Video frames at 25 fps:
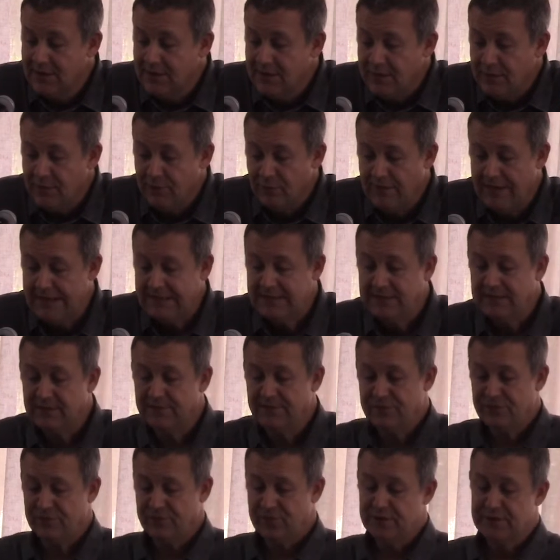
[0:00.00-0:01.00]
the rest of
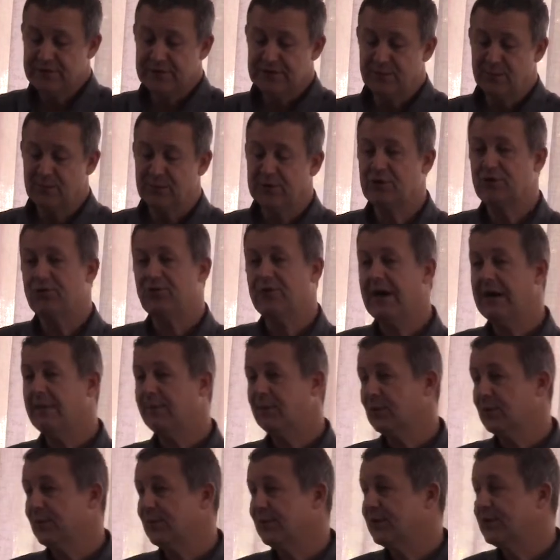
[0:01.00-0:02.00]
Jerusalem were
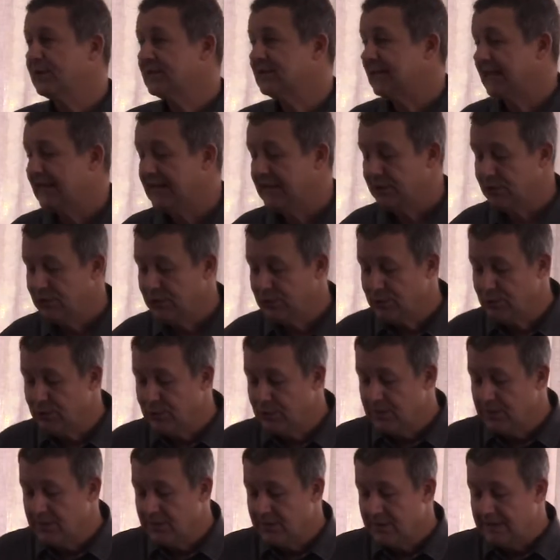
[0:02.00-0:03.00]
troubled because they
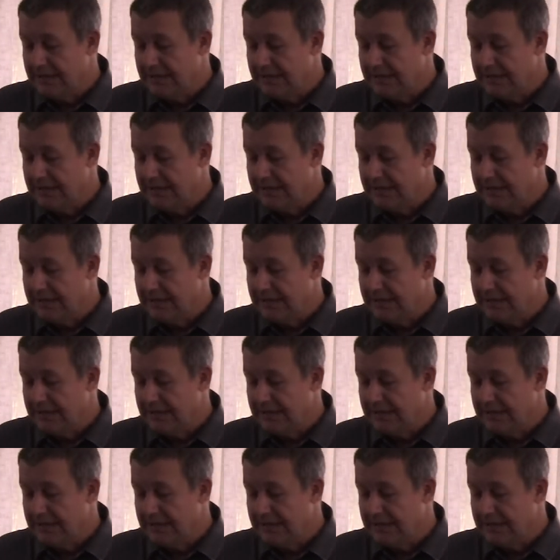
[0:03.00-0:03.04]
knew